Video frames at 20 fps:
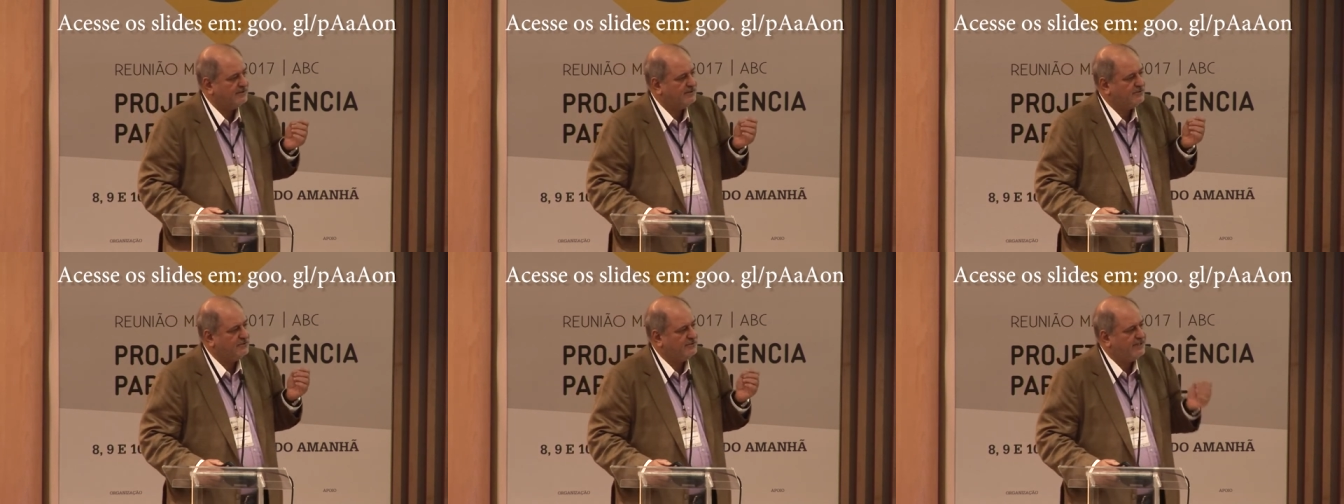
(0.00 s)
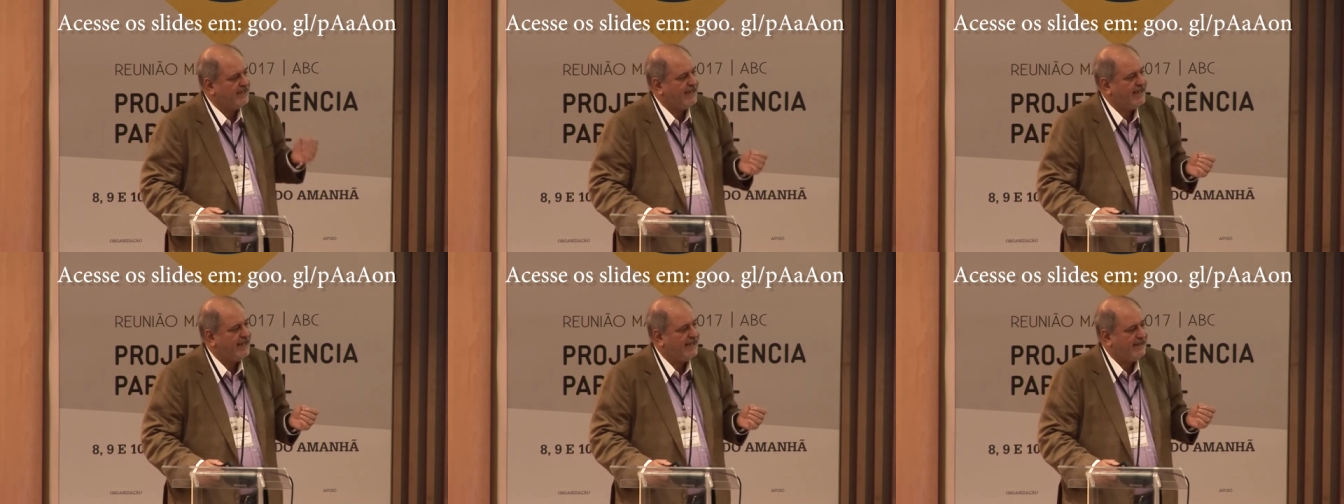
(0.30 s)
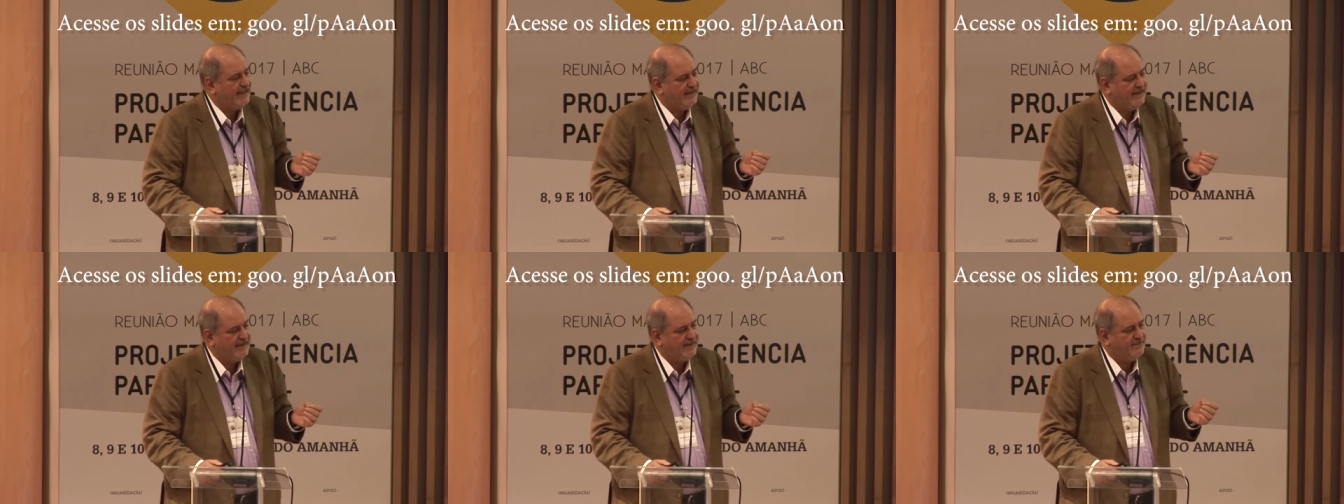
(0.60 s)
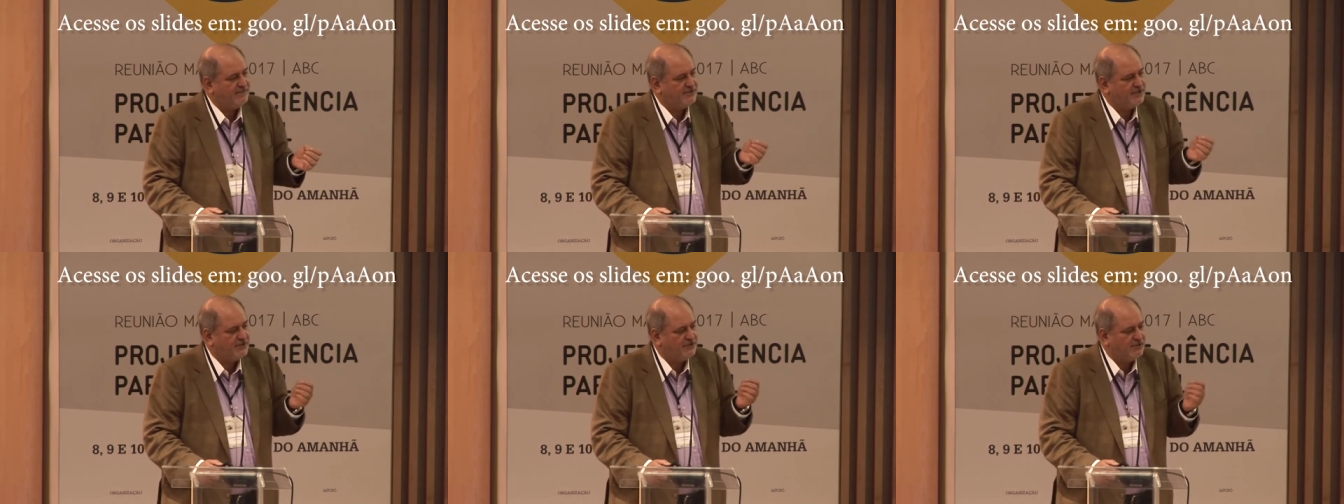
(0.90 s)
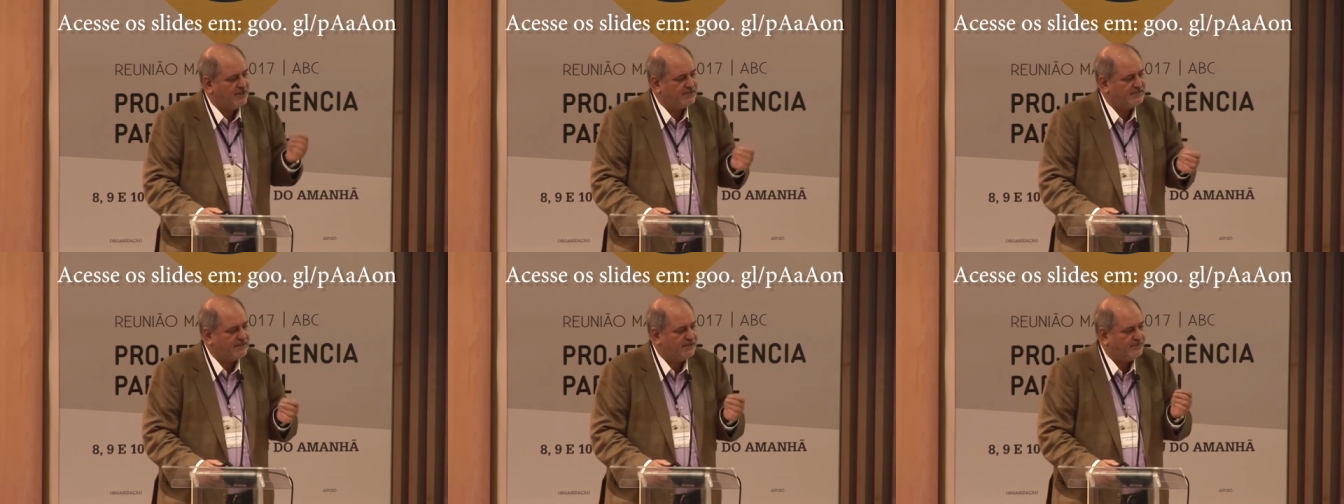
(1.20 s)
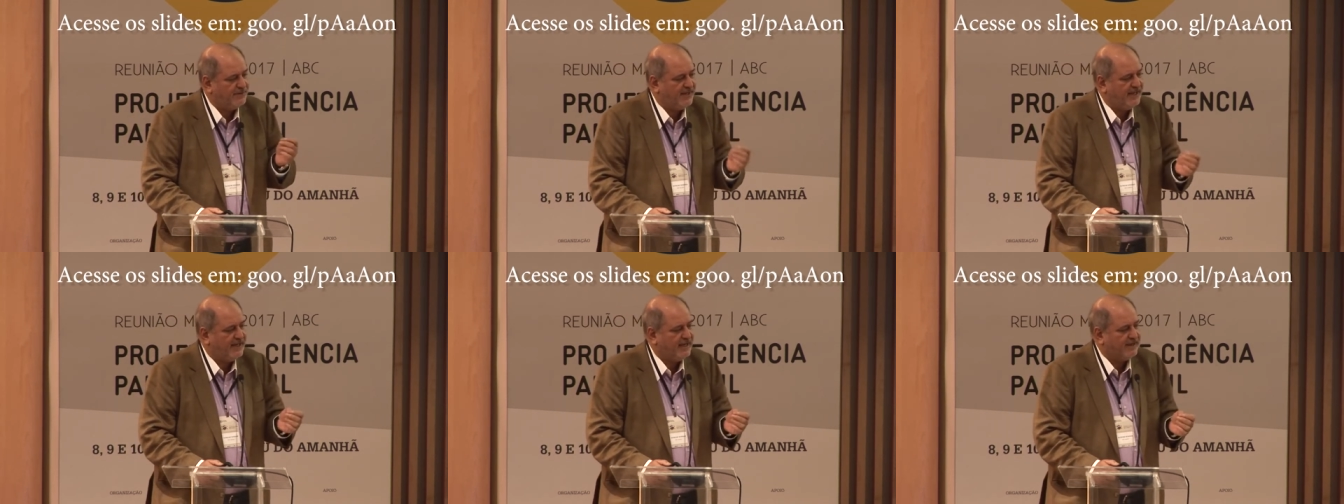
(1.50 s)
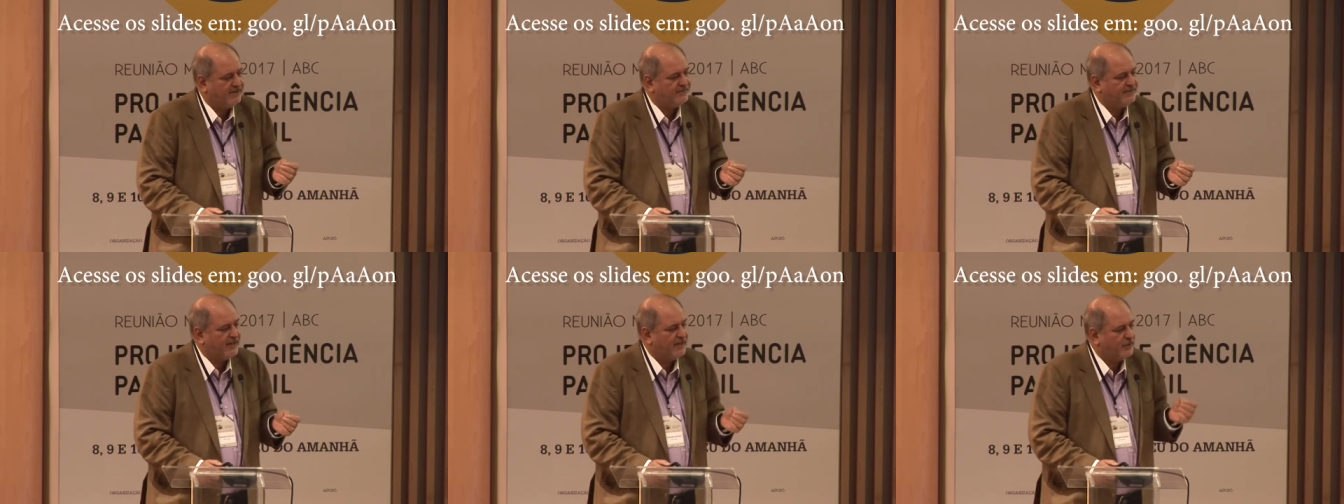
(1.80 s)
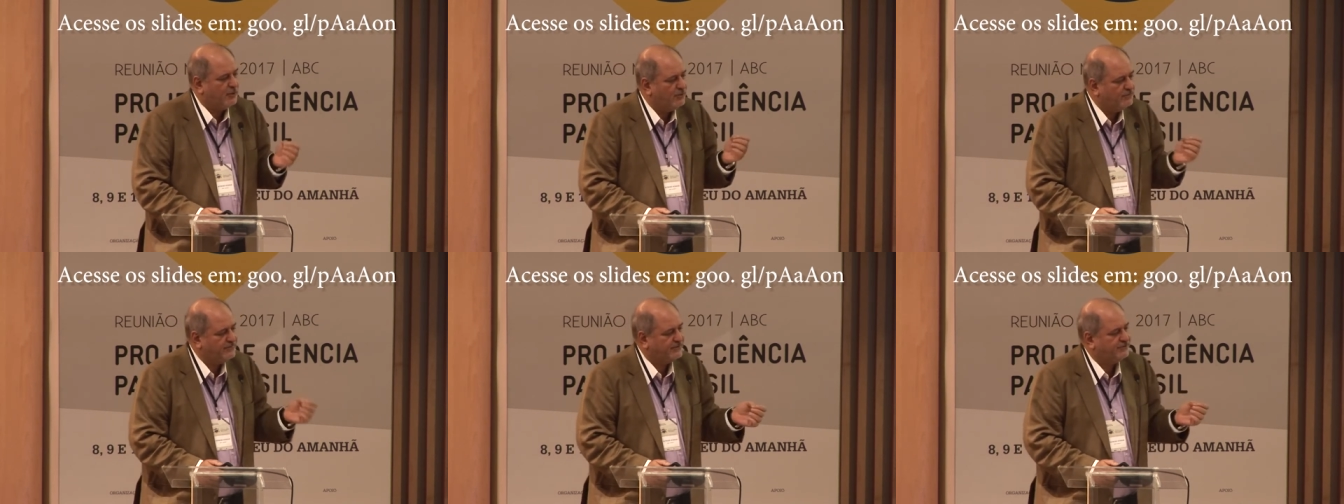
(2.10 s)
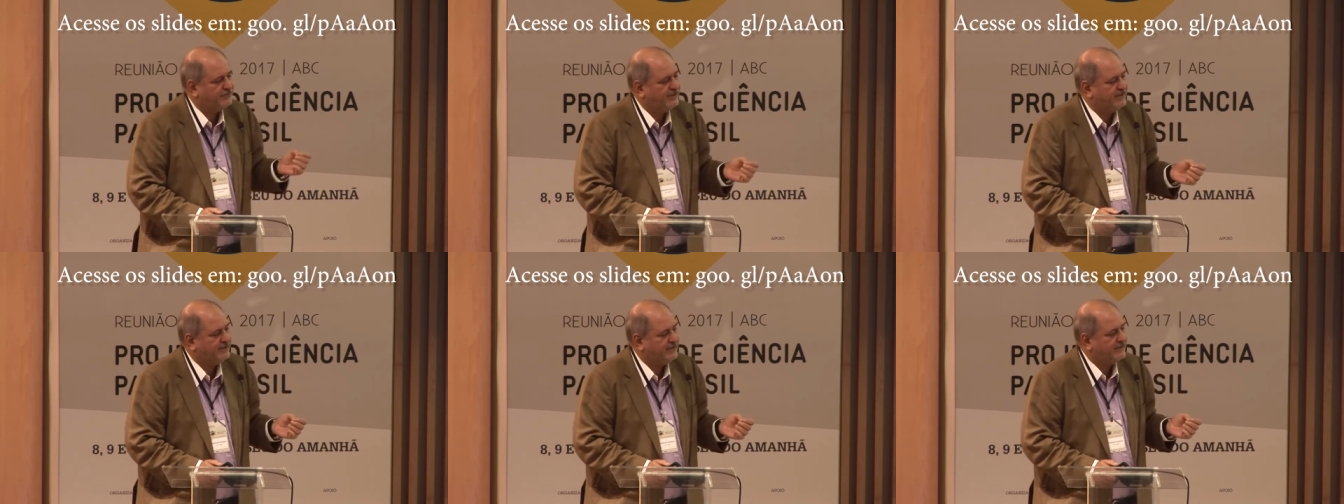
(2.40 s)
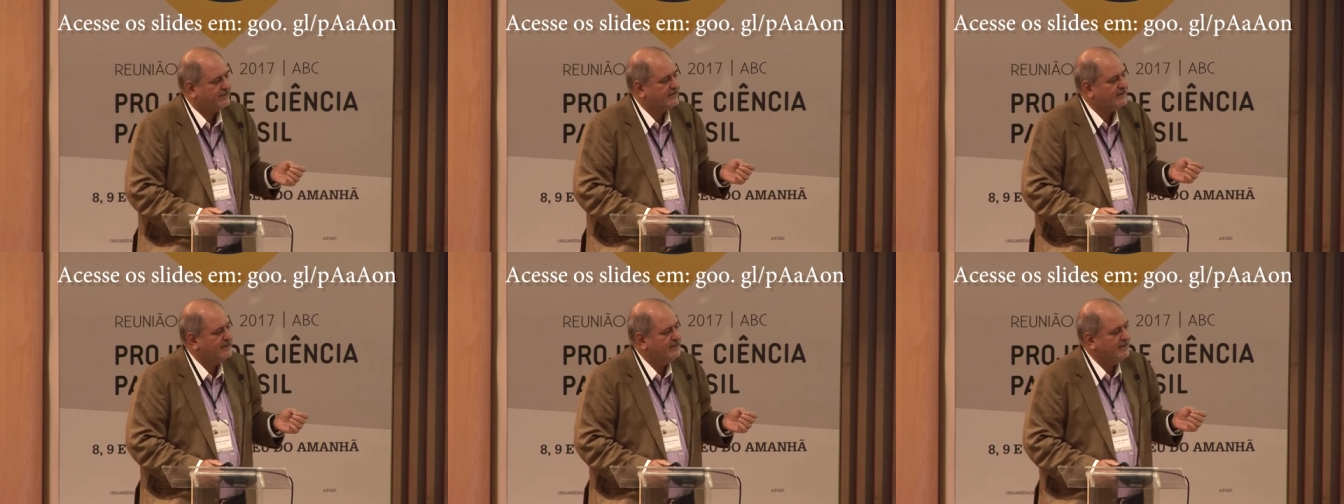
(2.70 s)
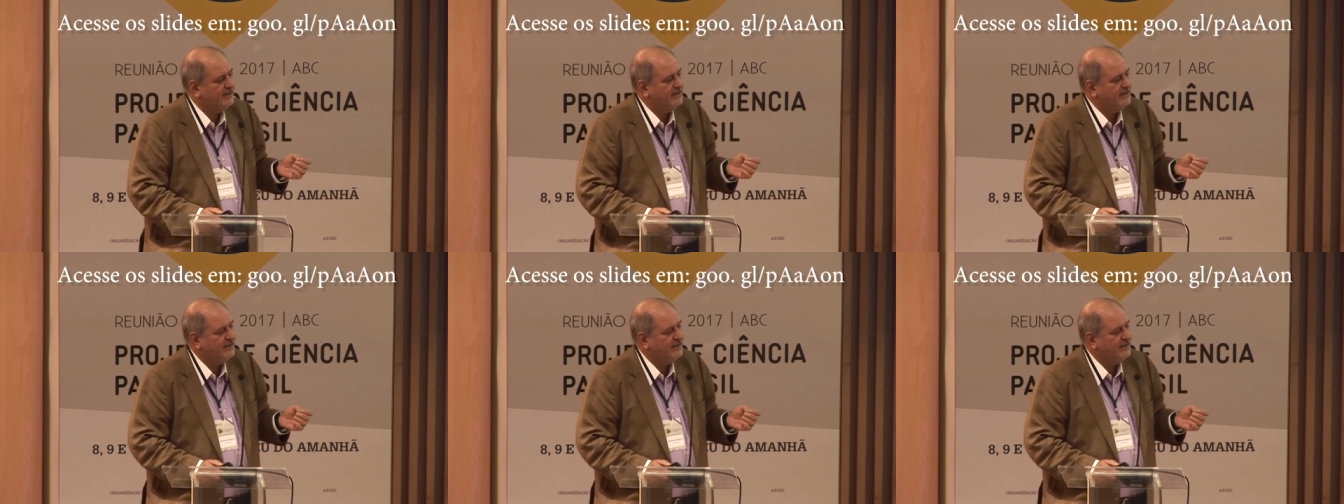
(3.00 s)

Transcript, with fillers: today with the drugs that we have are overtreated.